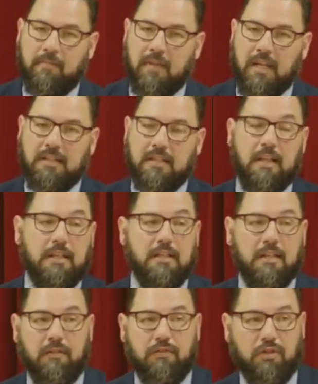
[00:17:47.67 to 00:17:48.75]
It's, a, it's
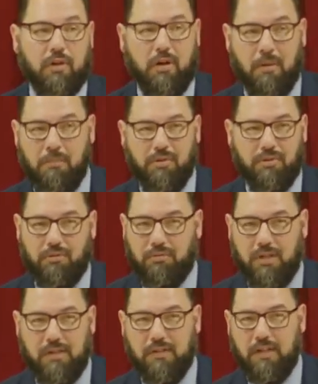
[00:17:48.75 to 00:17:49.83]
enough to humble you.
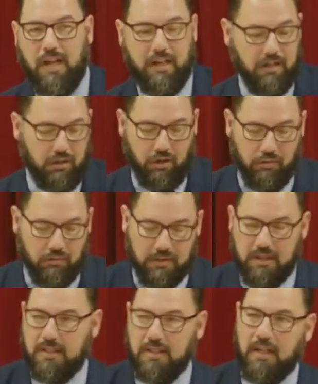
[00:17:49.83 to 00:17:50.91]
Even I could close
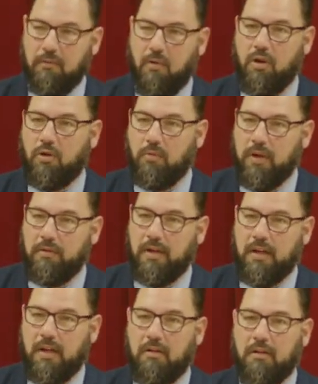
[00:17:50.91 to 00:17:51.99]
this and walk away right
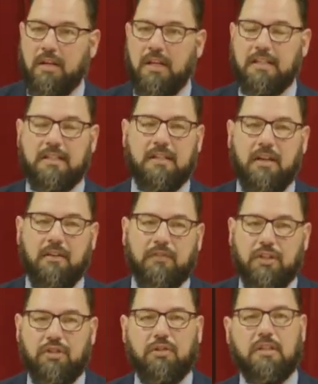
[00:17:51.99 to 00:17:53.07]
now. It's enough
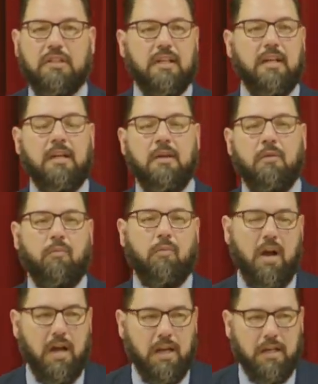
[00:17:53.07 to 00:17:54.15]
that you could say,
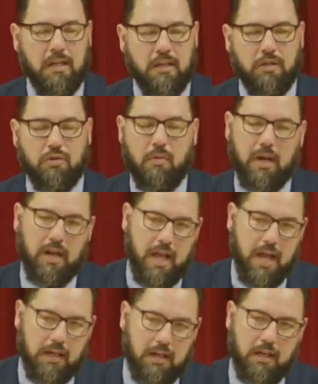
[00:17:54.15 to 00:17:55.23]
Why do I
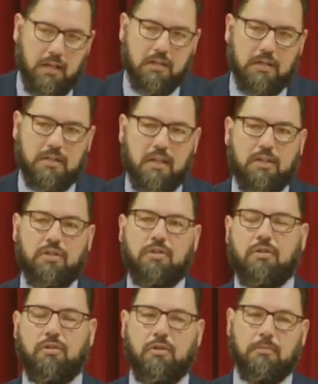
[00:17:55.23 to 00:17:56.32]
lack such
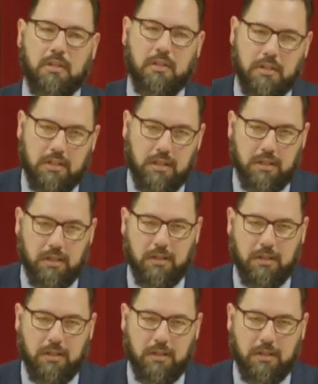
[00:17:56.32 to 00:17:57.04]
humility?